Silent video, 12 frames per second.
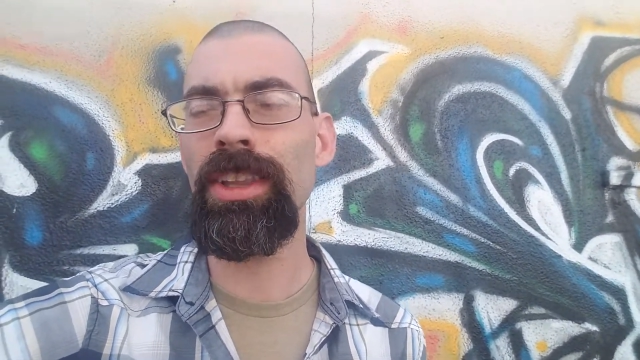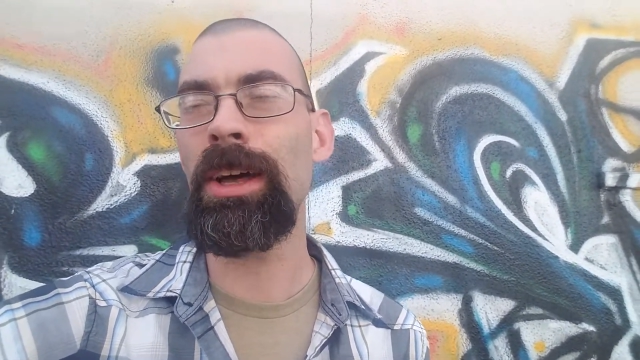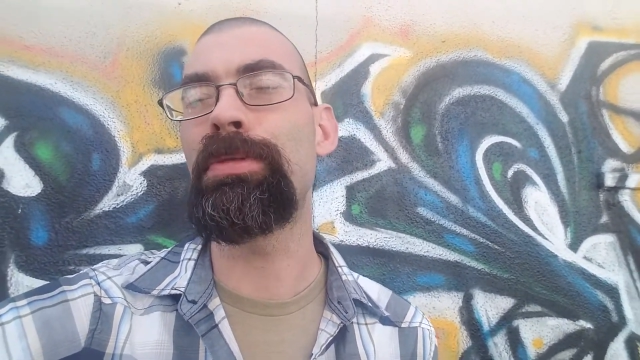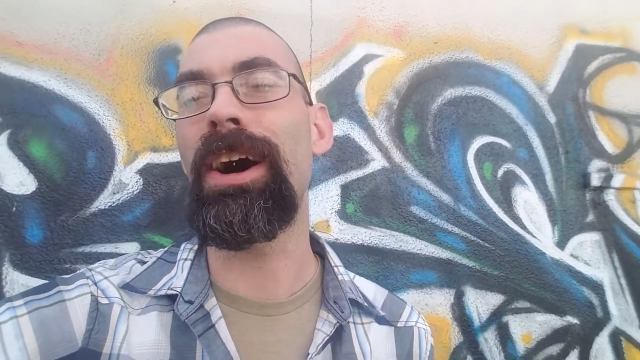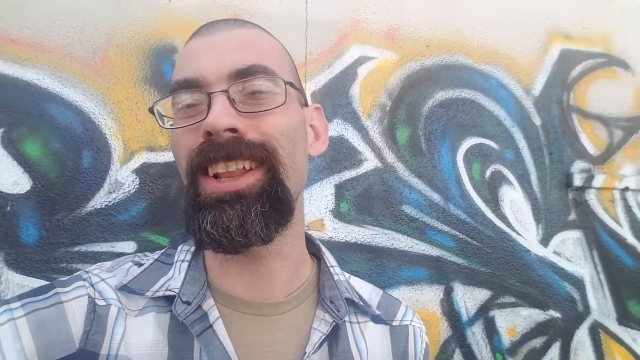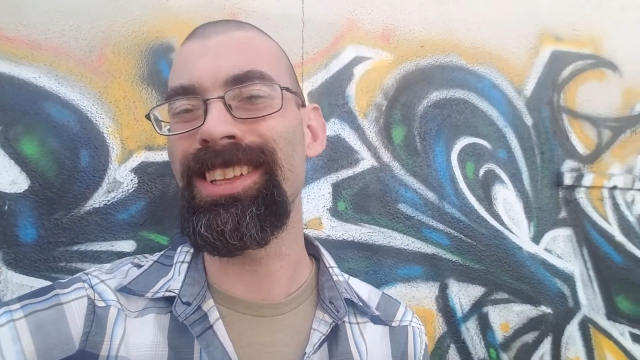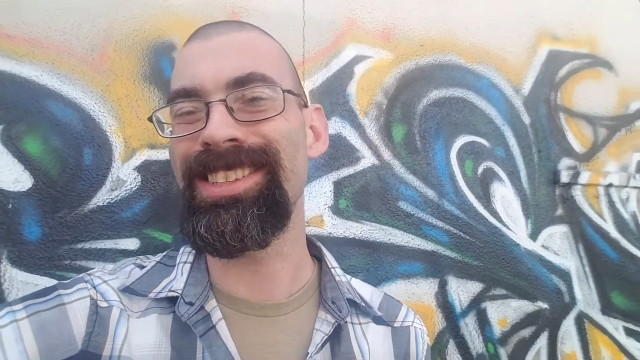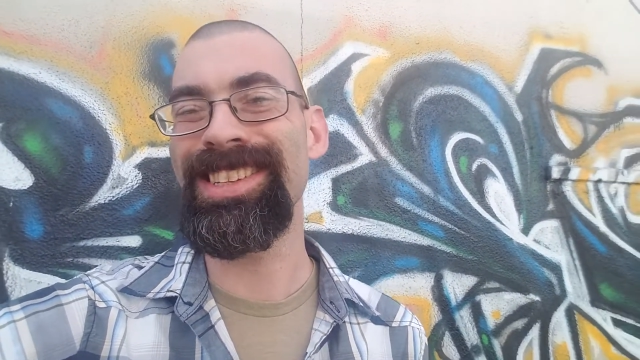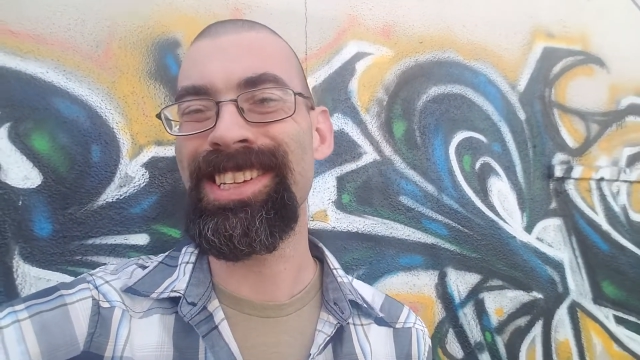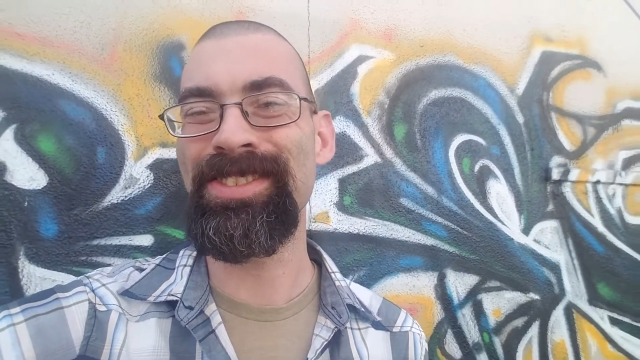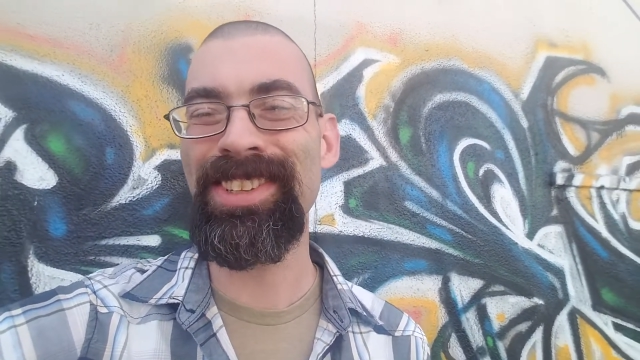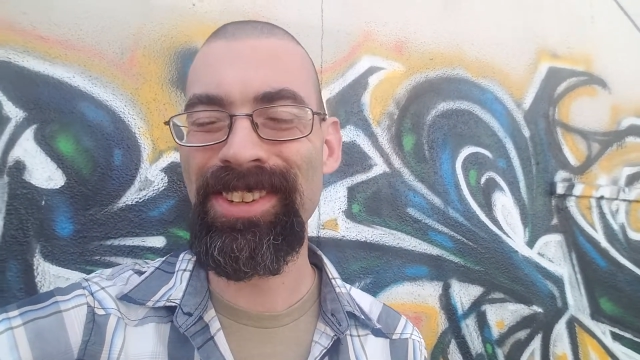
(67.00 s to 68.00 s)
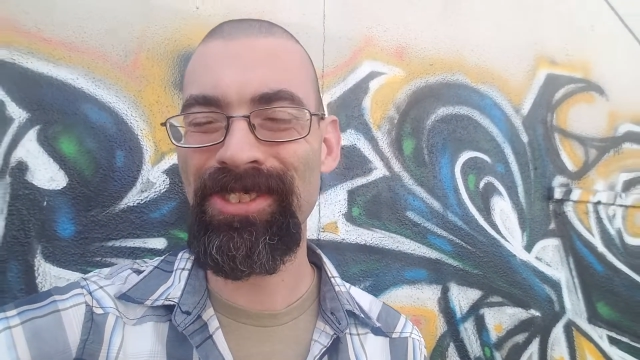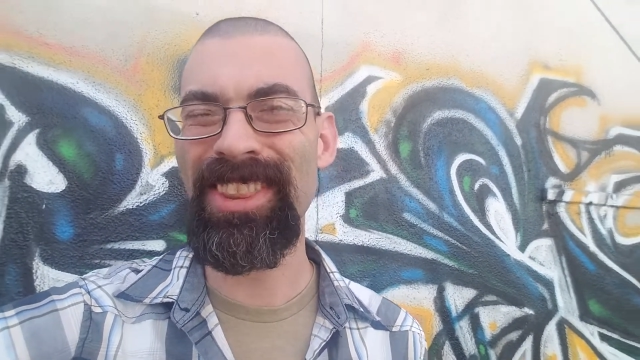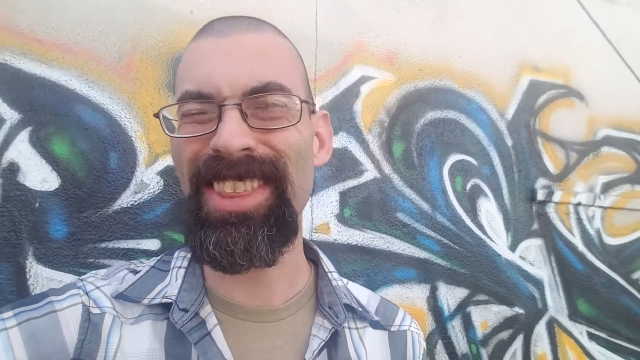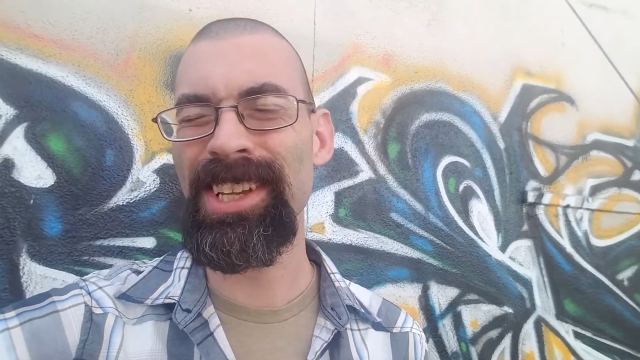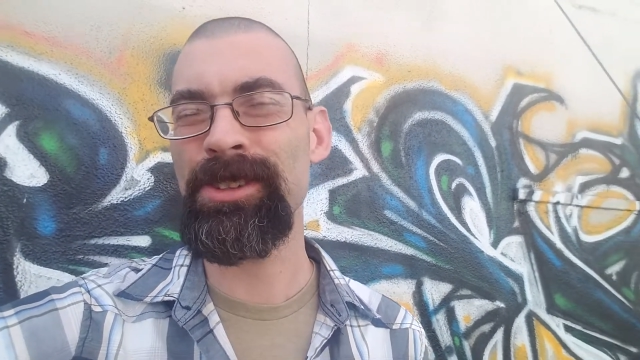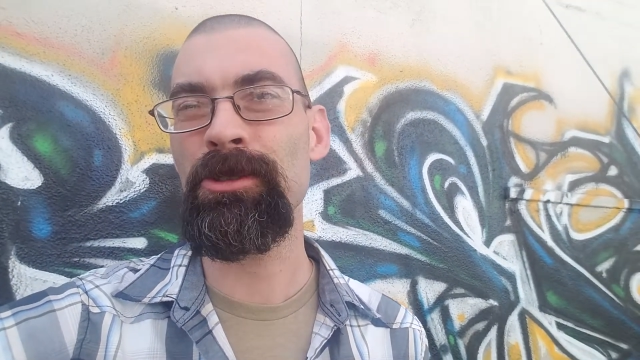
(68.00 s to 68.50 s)
not policies, but different
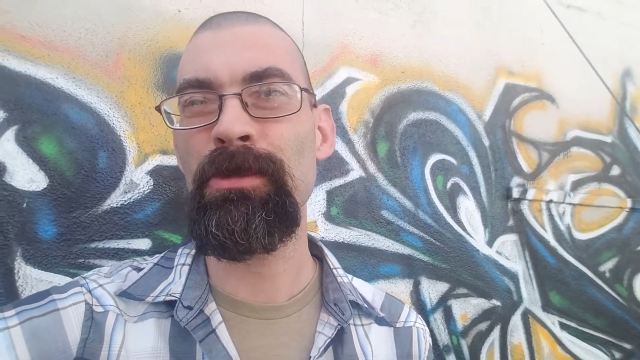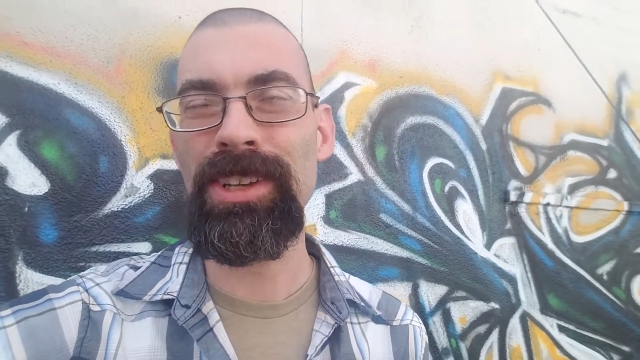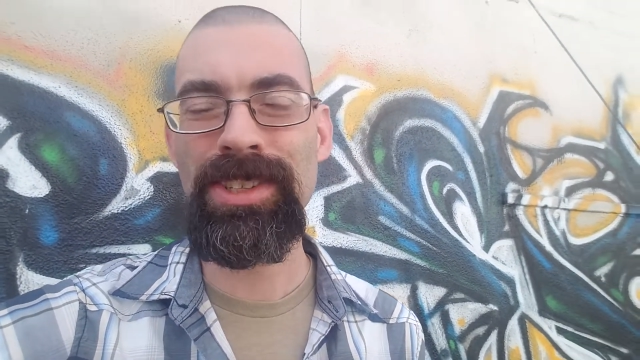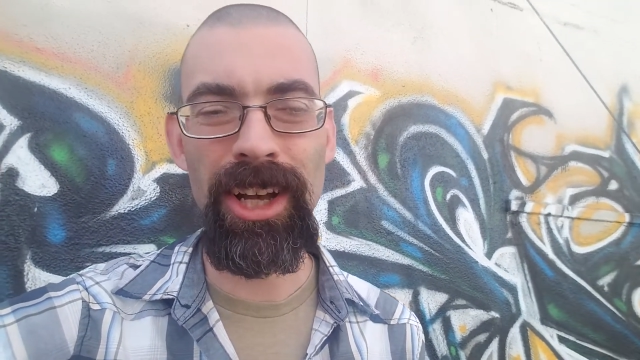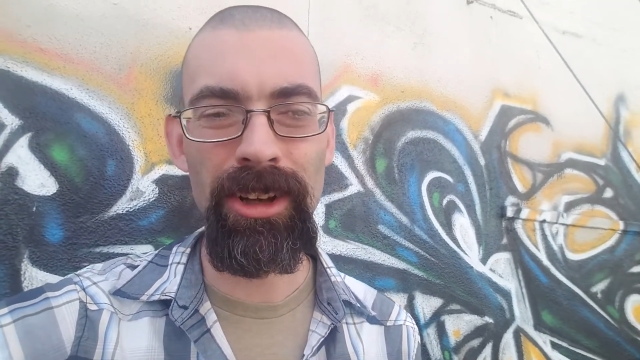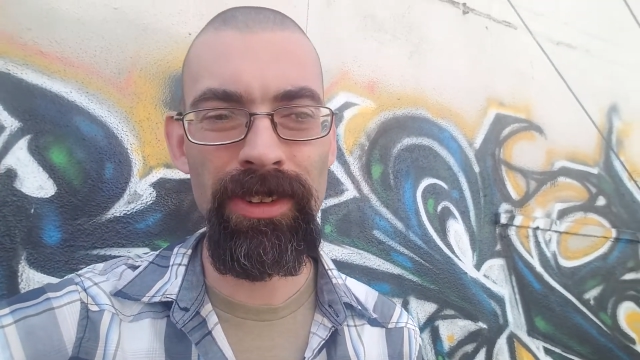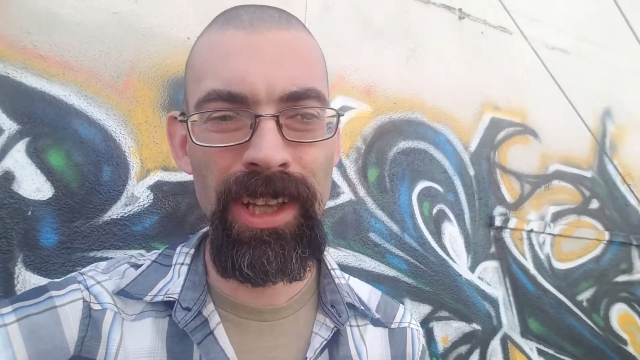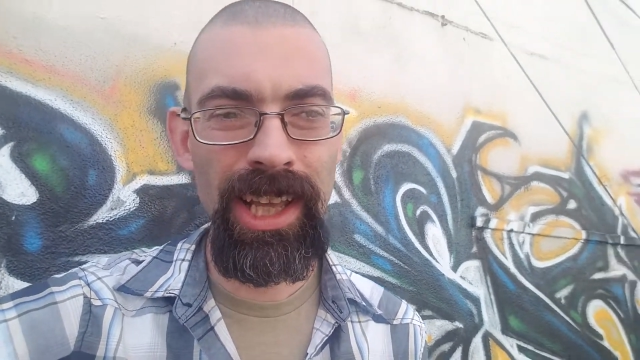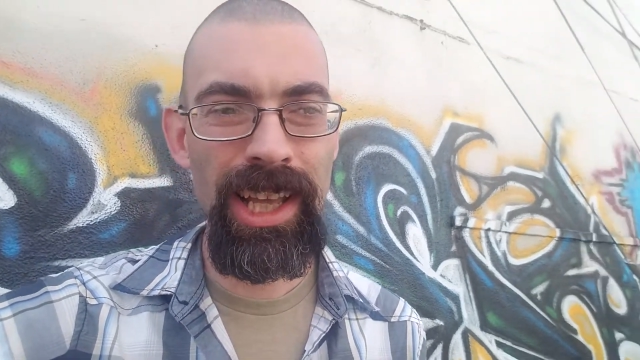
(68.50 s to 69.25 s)
things for myself.